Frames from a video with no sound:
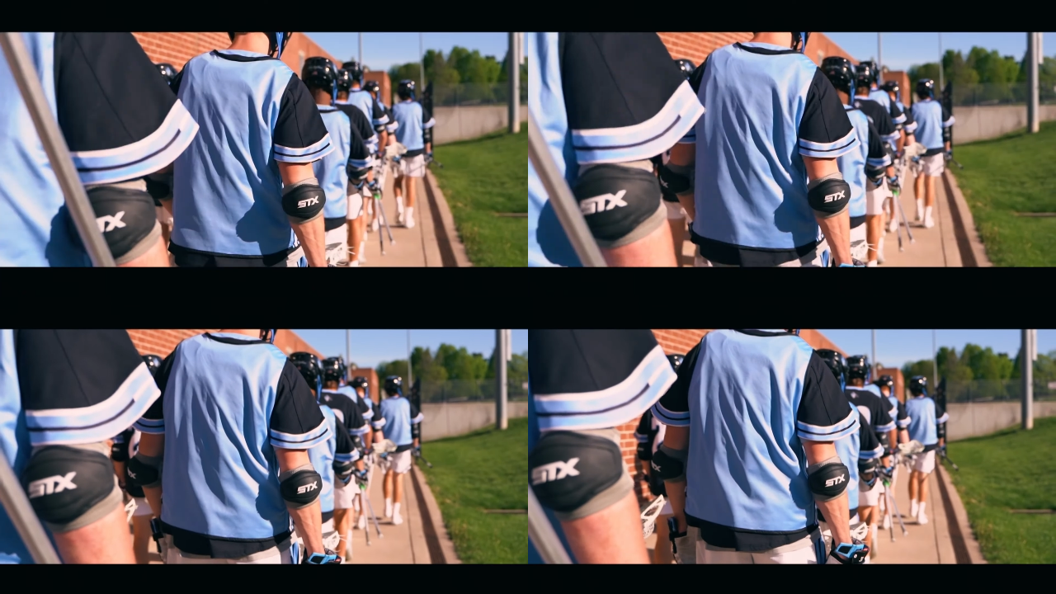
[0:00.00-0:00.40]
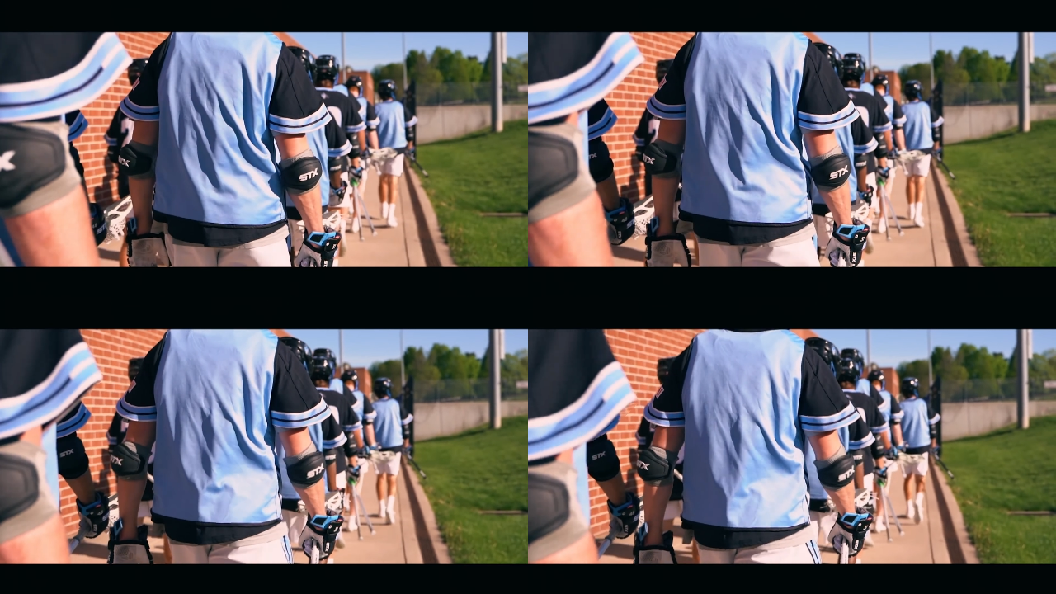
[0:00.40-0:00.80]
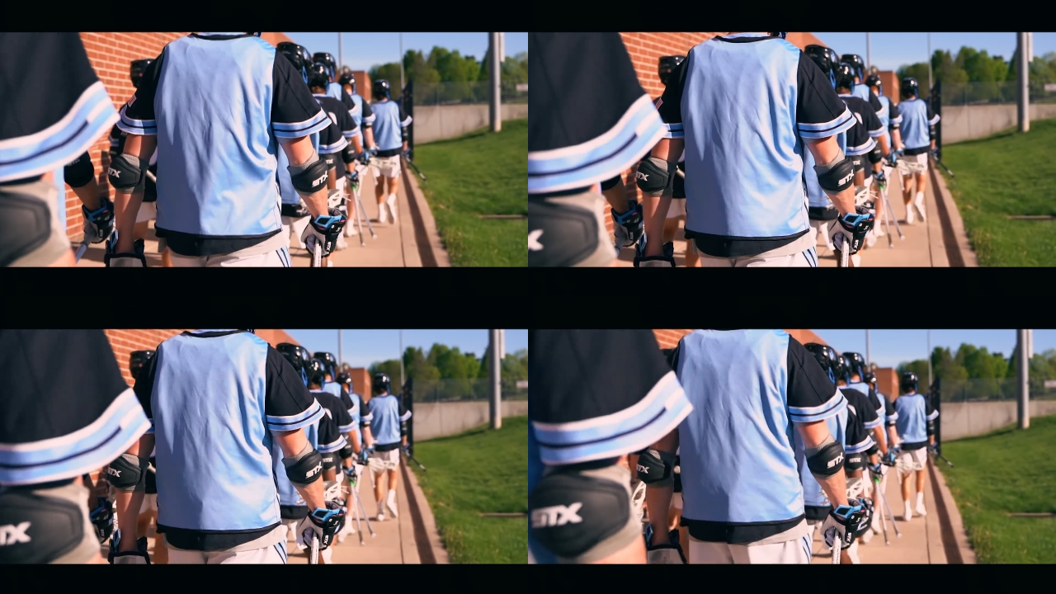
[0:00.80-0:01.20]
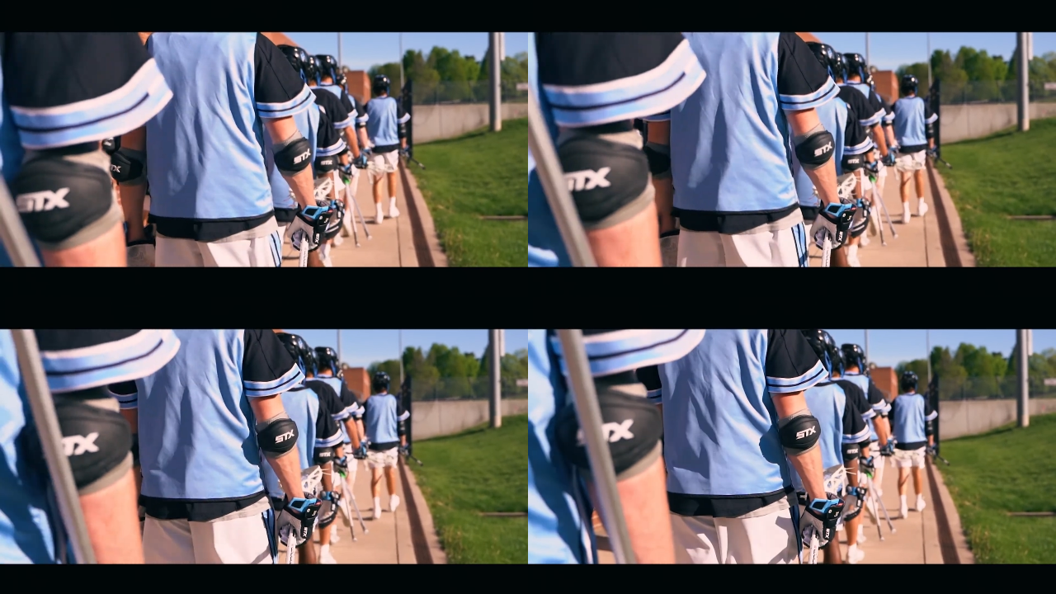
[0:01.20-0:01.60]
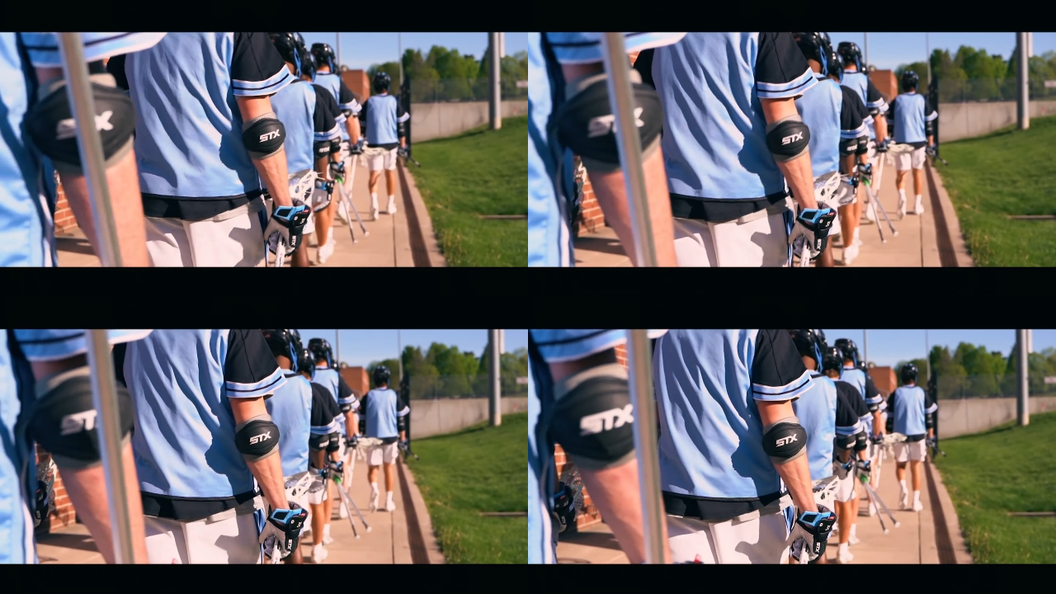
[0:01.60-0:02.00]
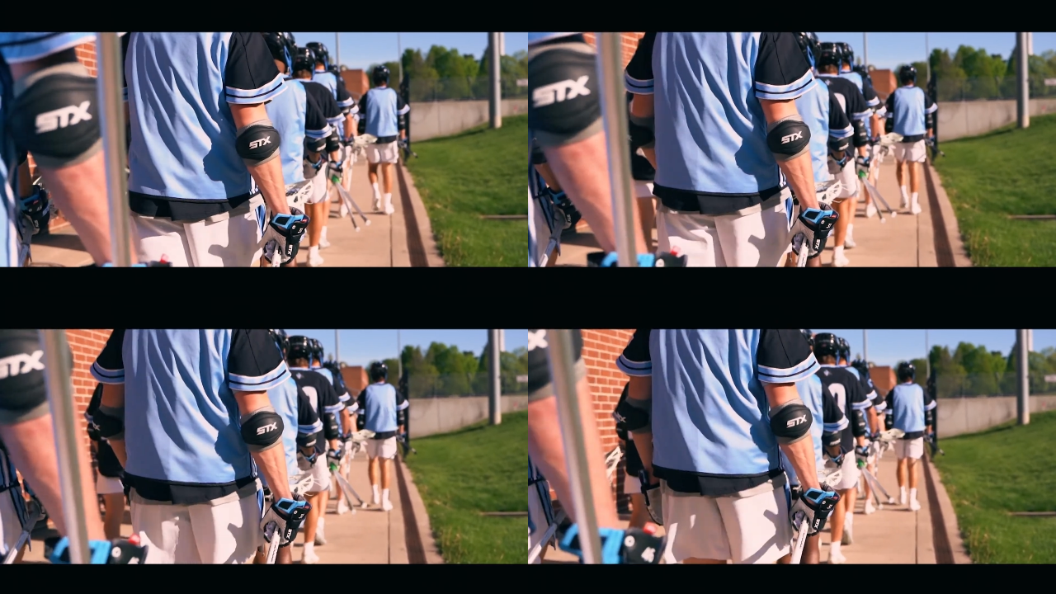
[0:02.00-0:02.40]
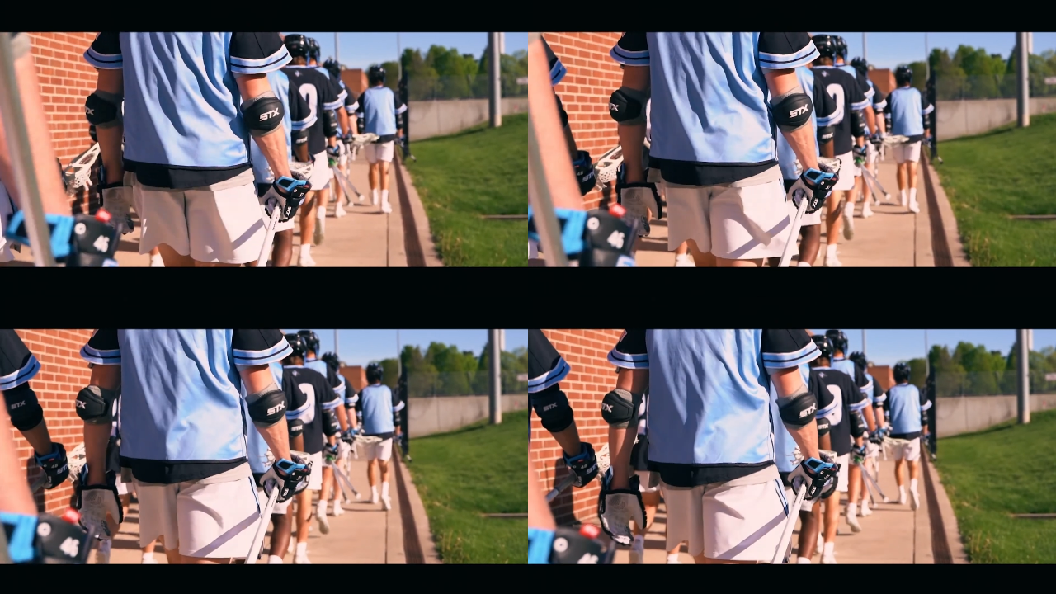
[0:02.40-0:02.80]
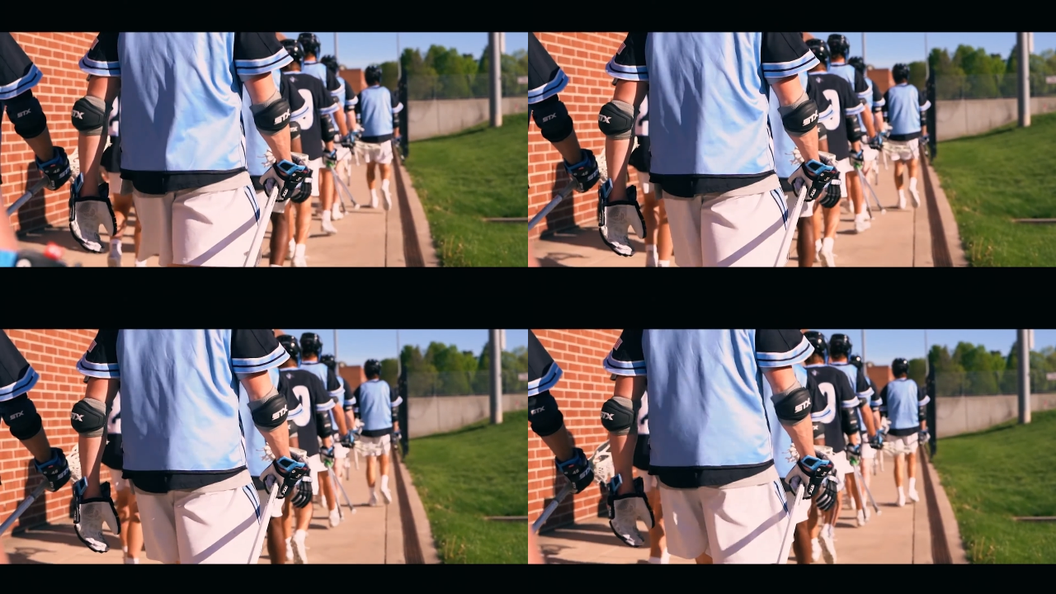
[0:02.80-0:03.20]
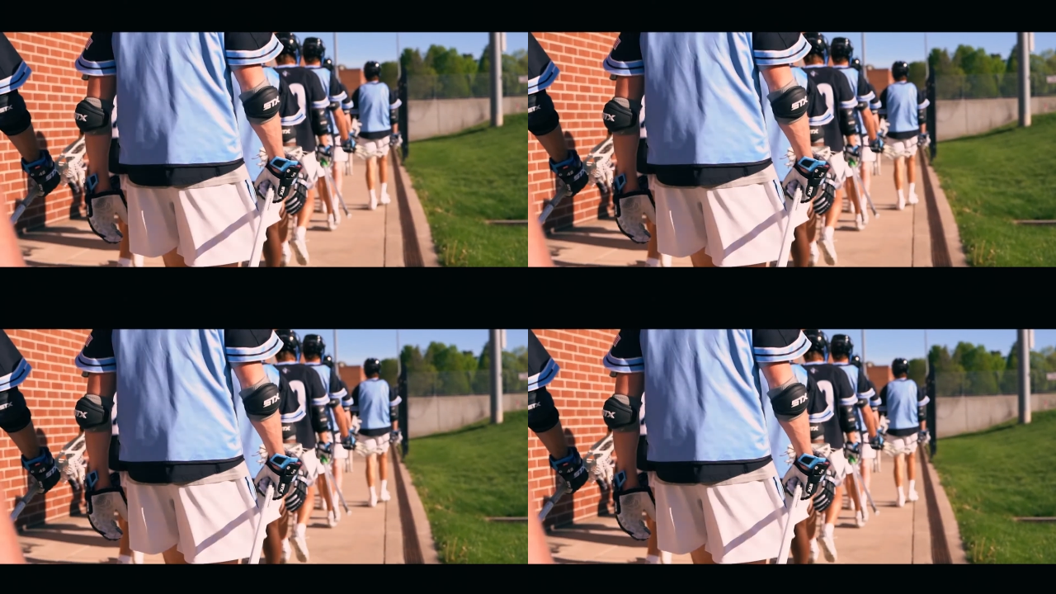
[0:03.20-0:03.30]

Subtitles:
No face is visible, so there are no lips to read.